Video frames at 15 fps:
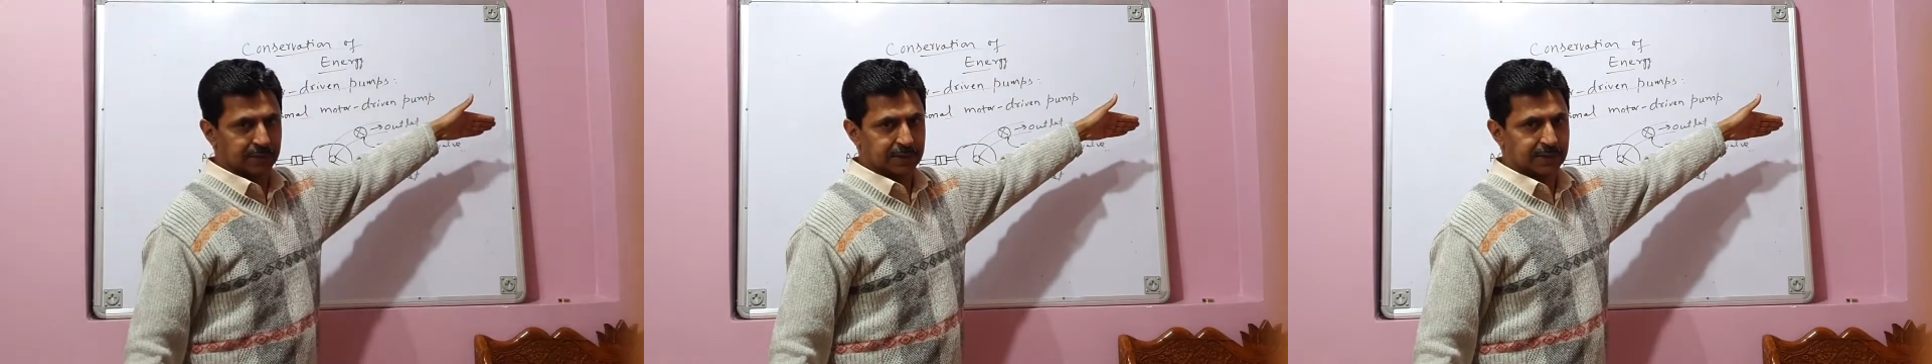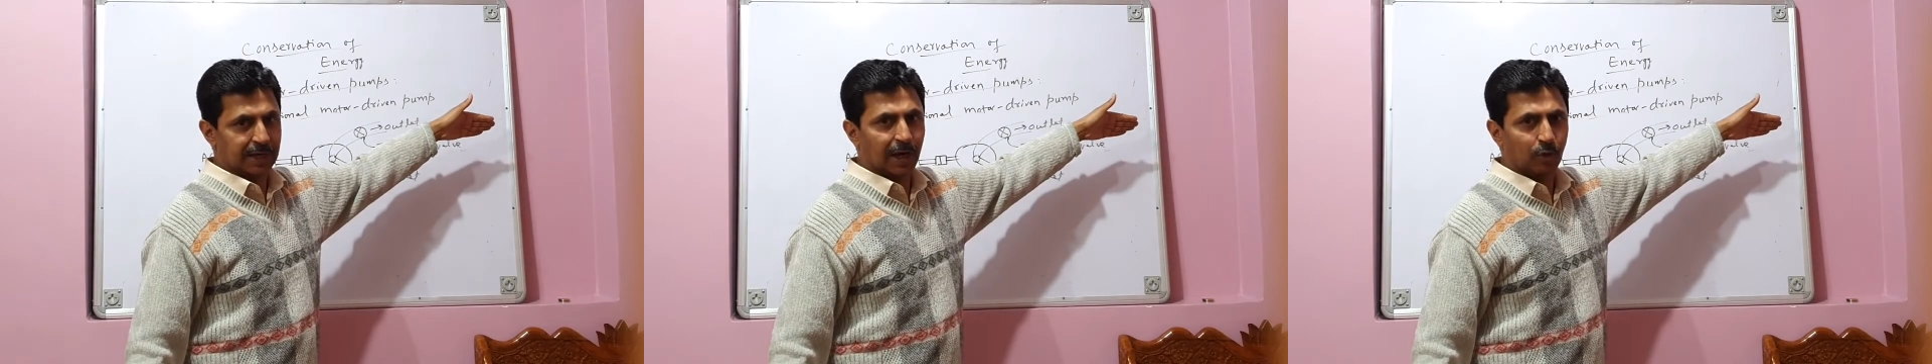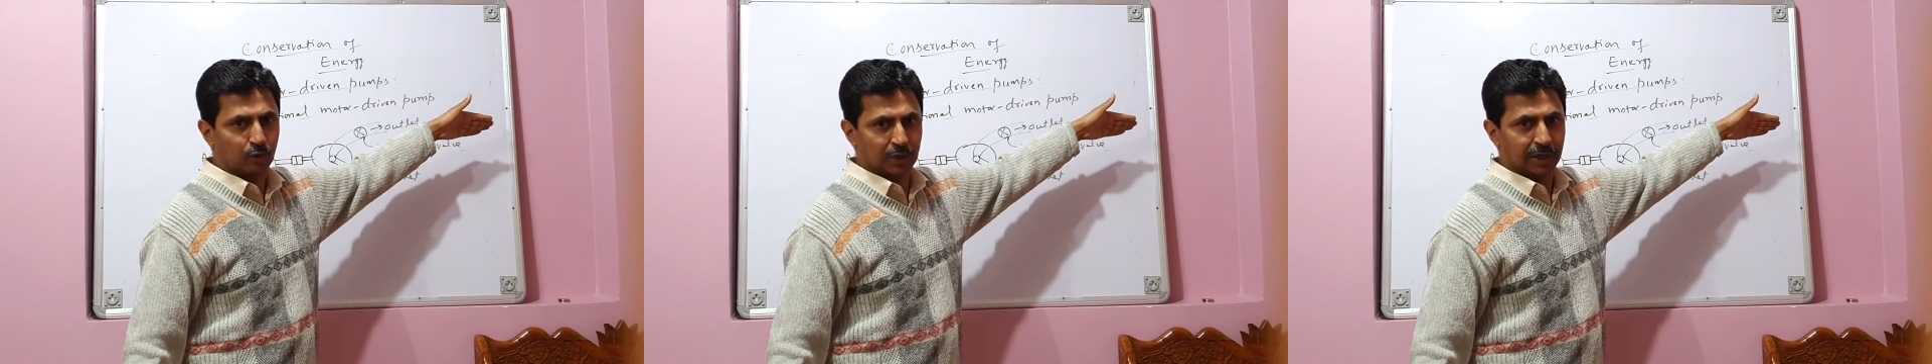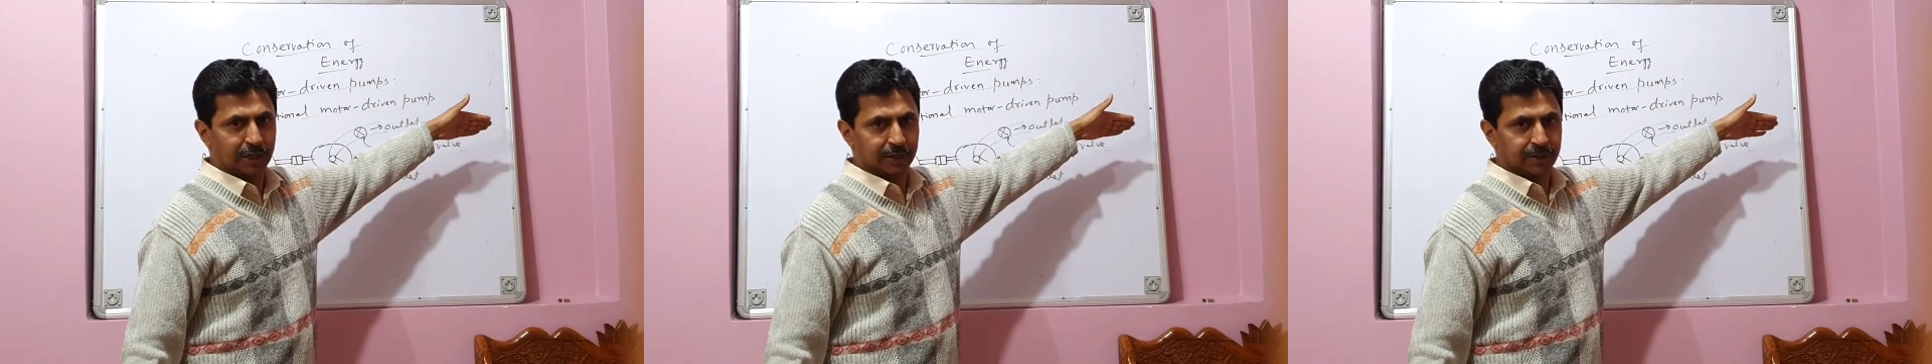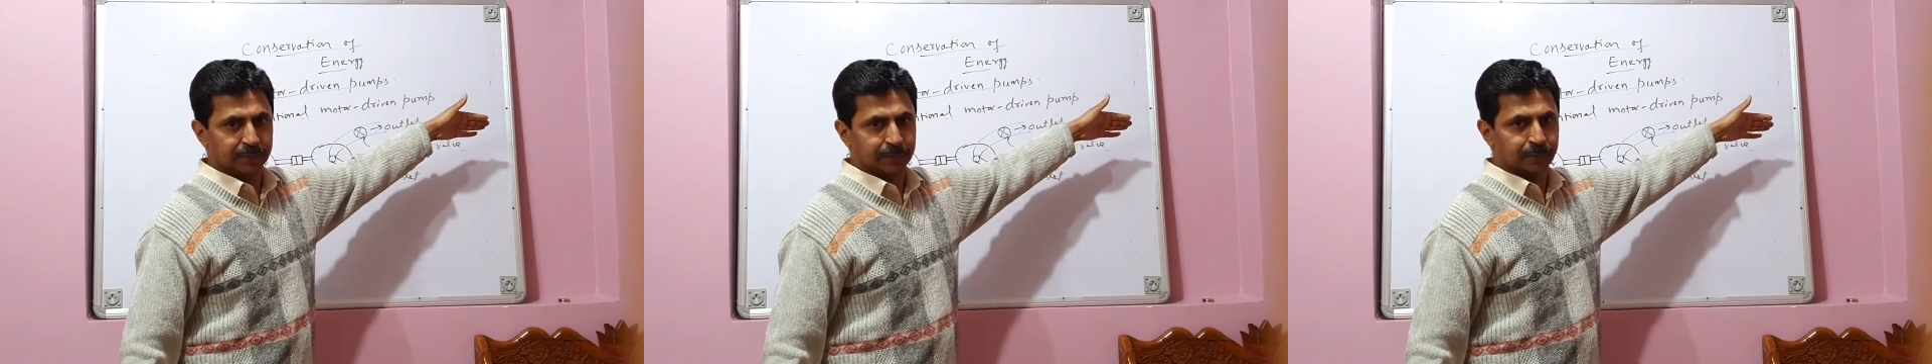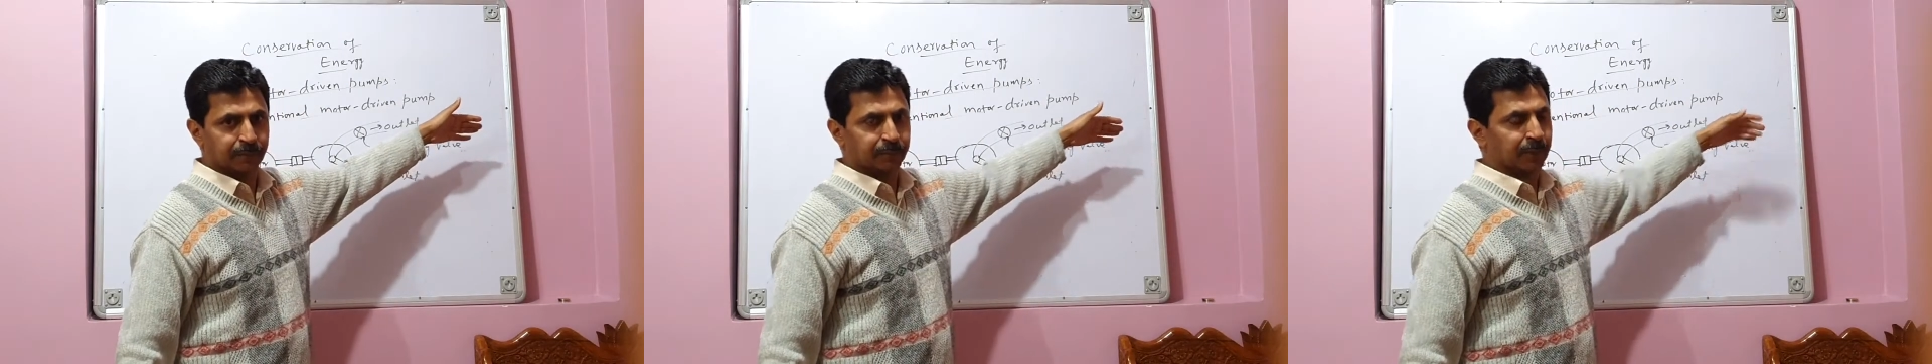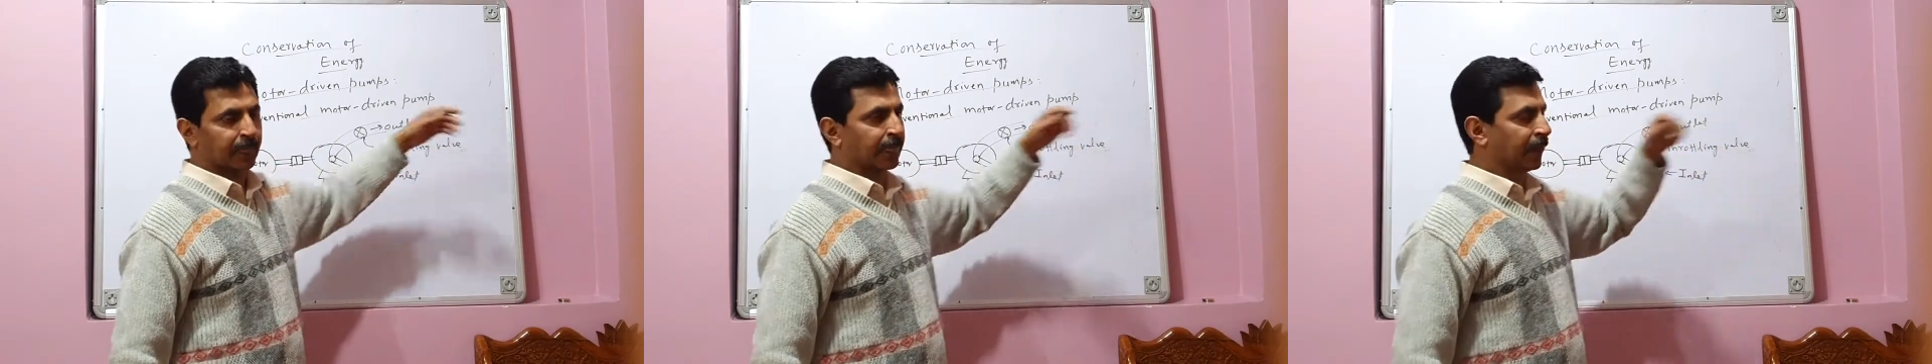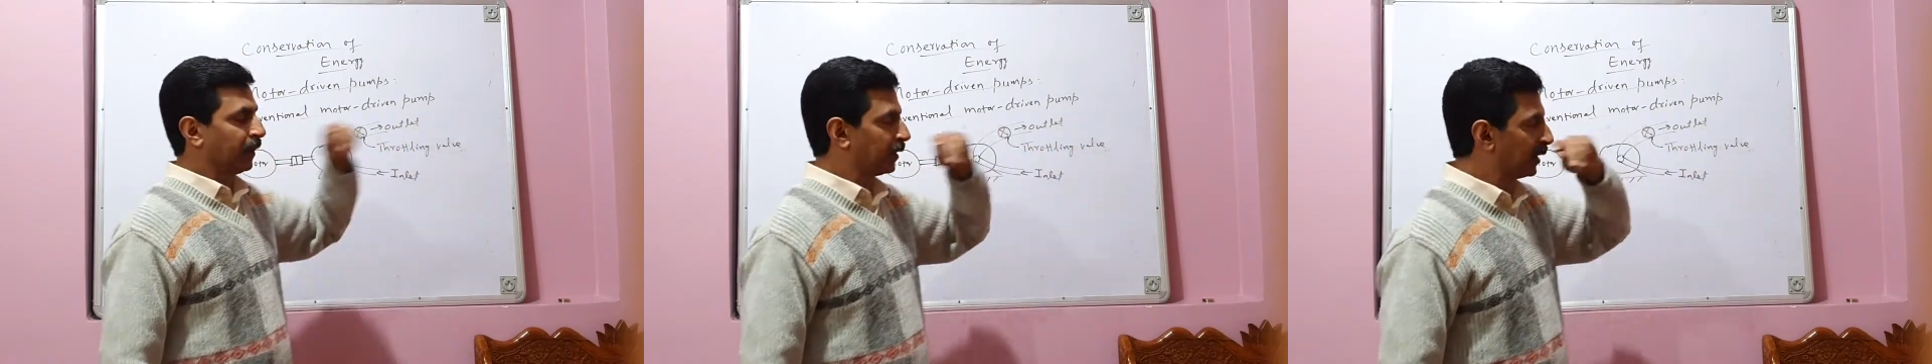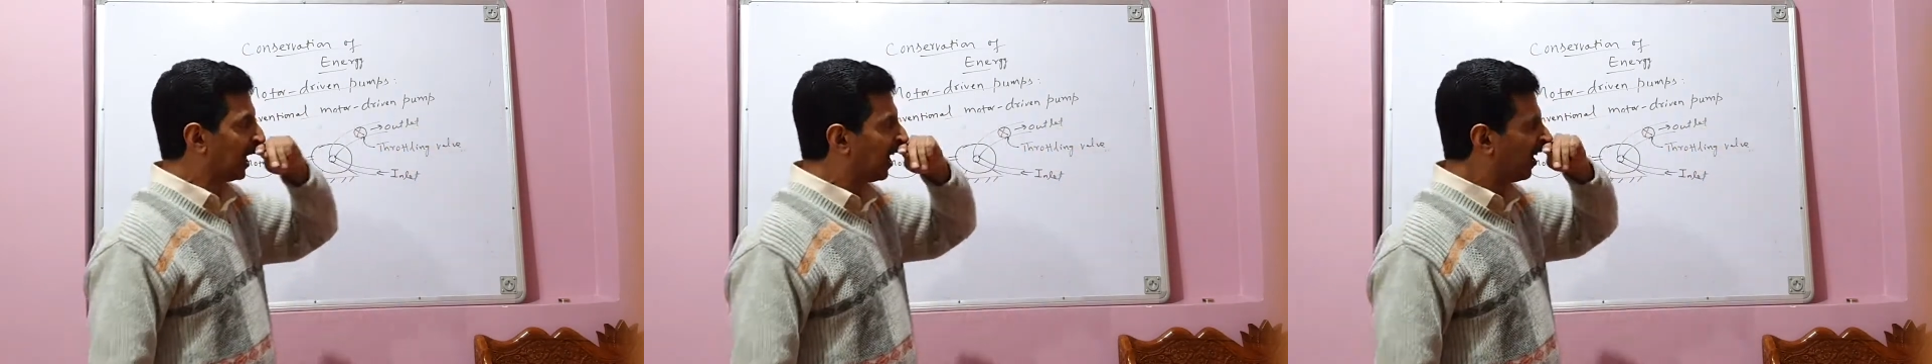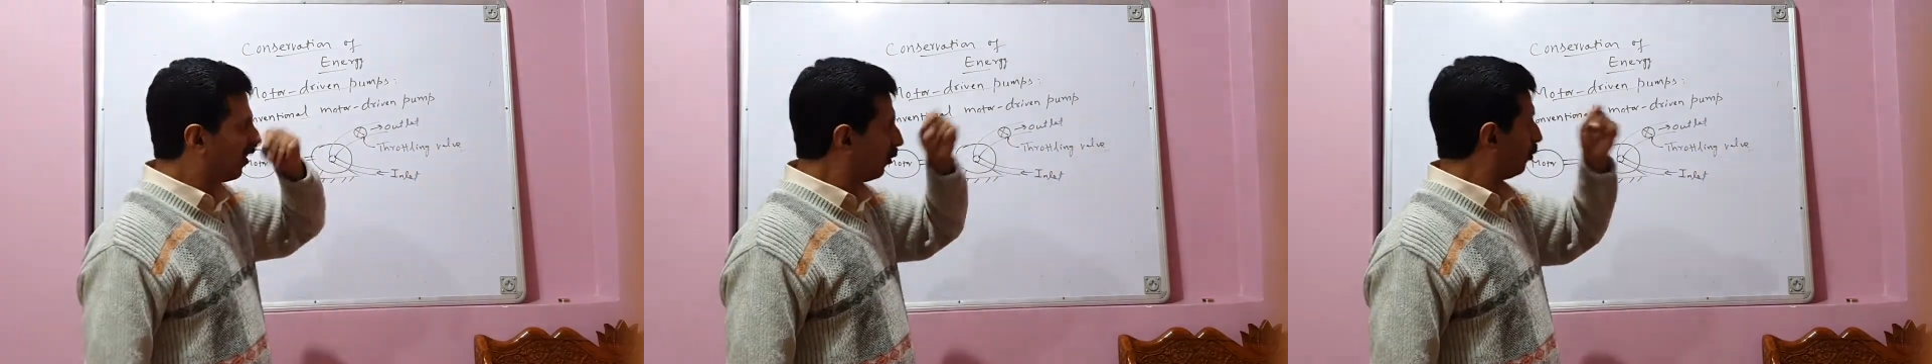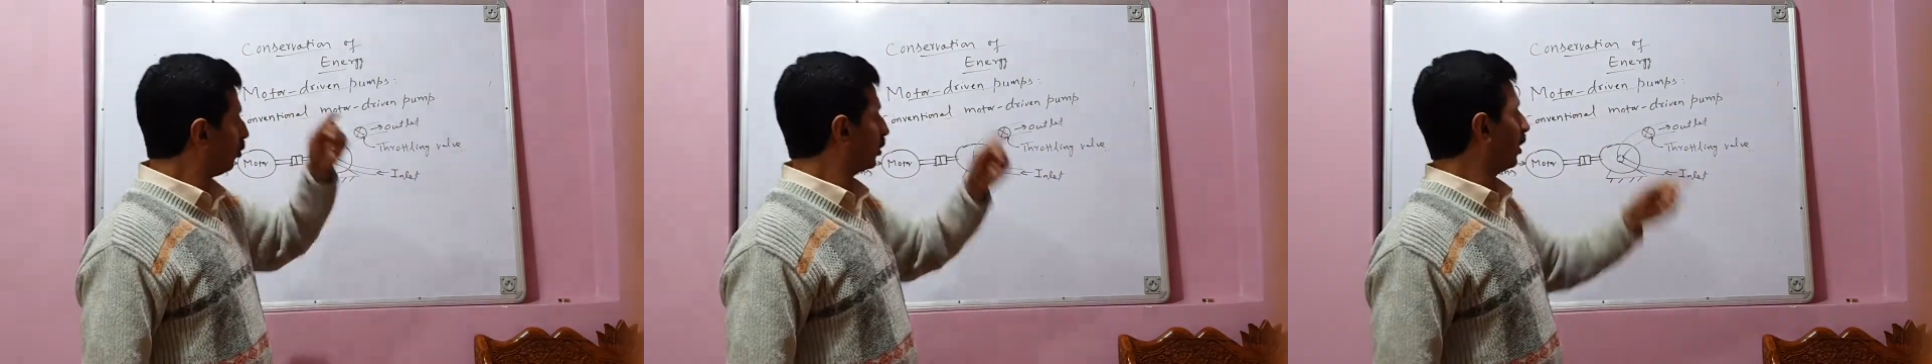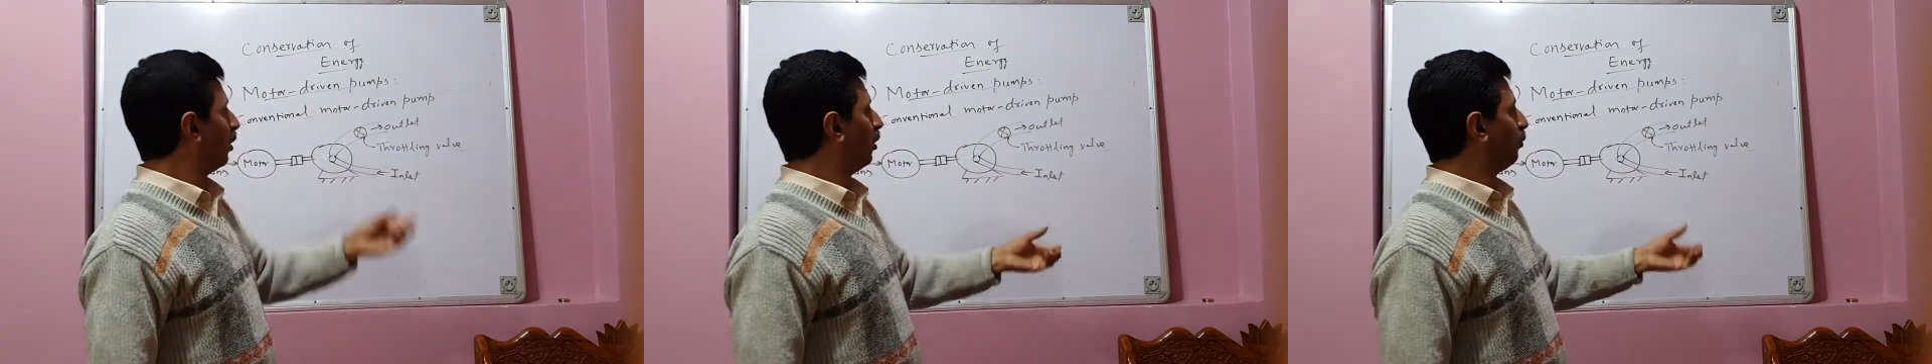Now the flow rate